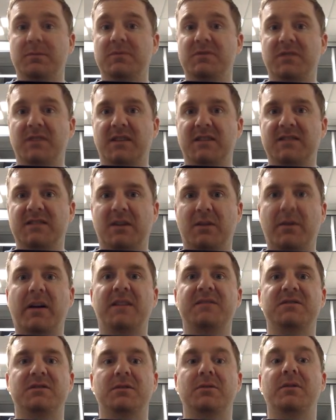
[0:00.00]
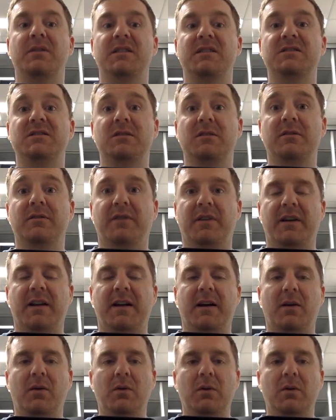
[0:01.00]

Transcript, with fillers: so that's how we had to do this for now.